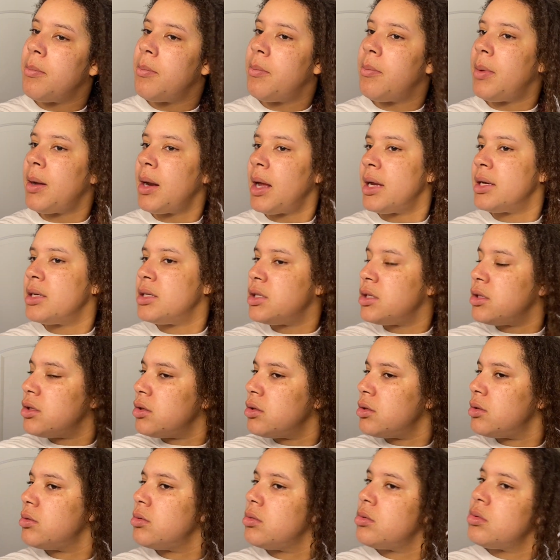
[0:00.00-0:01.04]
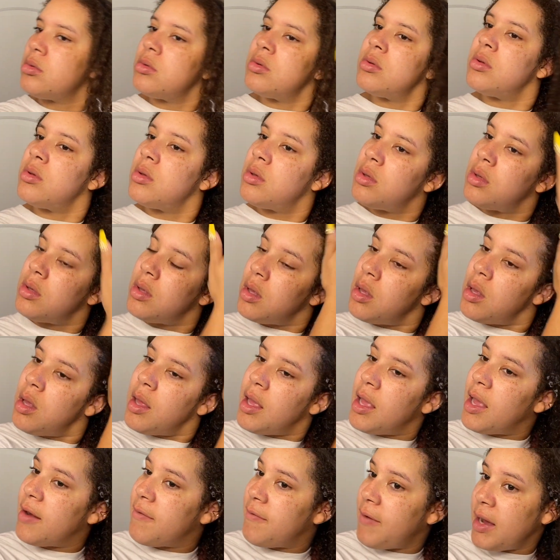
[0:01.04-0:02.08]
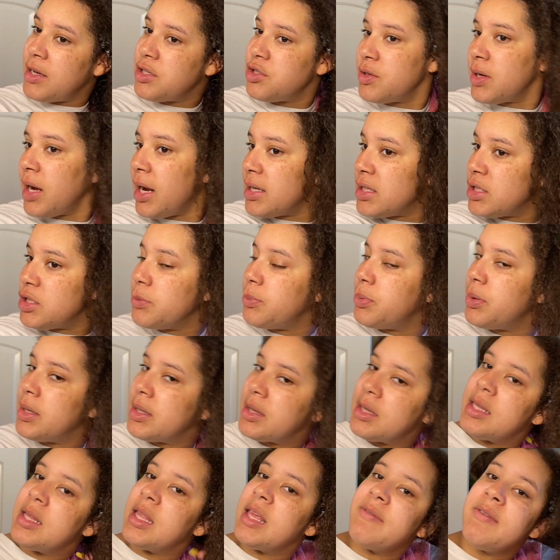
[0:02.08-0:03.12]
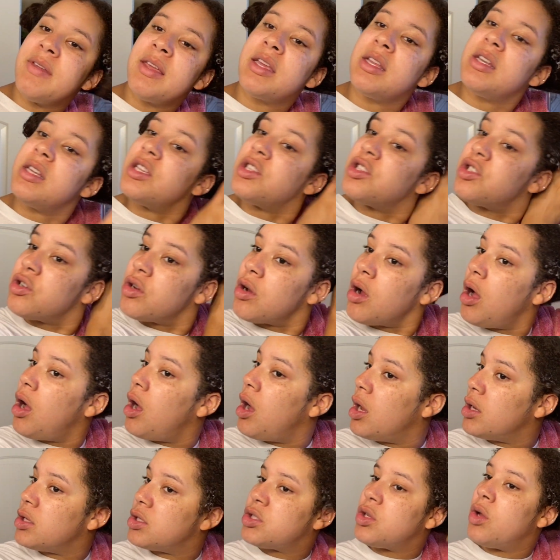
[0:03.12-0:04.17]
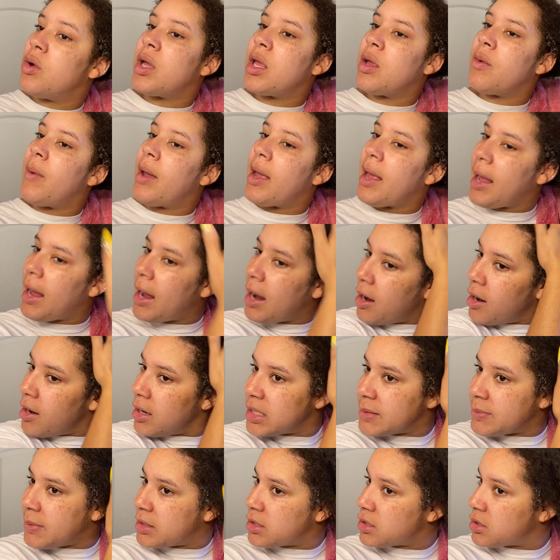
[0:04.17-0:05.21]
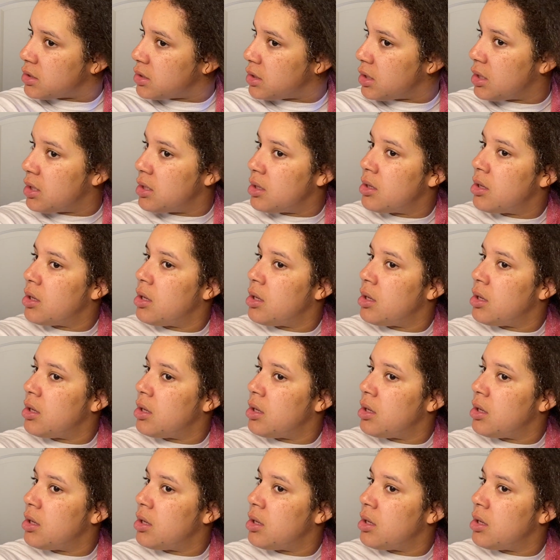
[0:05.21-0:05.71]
But I do advise you guys to put the leave-in conditioner on soaking wet hair, especially